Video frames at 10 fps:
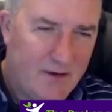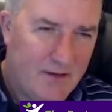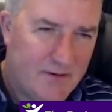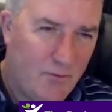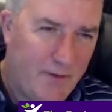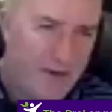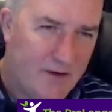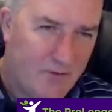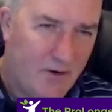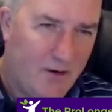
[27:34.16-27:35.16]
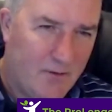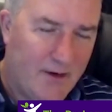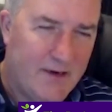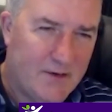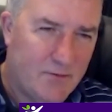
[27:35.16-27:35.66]
what makes it grow,
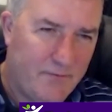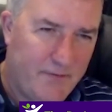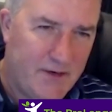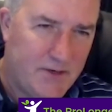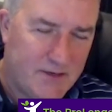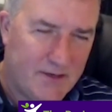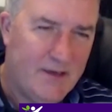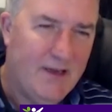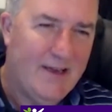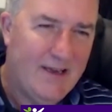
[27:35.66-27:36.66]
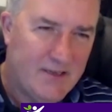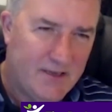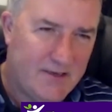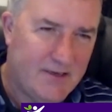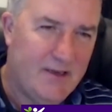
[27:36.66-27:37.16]
and that's what finishes it. It's
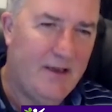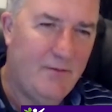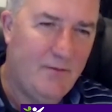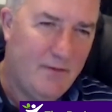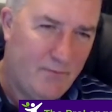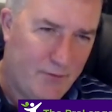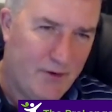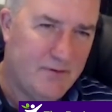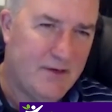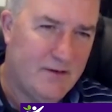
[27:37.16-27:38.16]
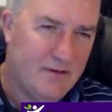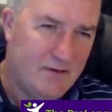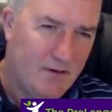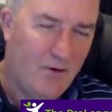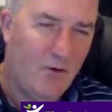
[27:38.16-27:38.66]
the same process
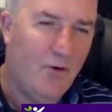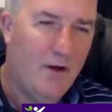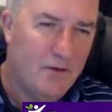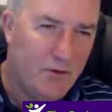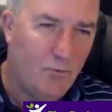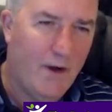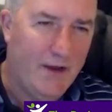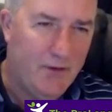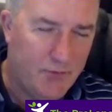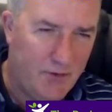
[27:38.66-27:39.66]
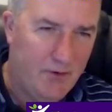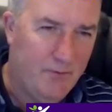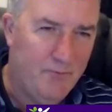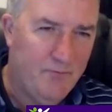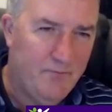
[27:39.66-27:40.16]
all the way through.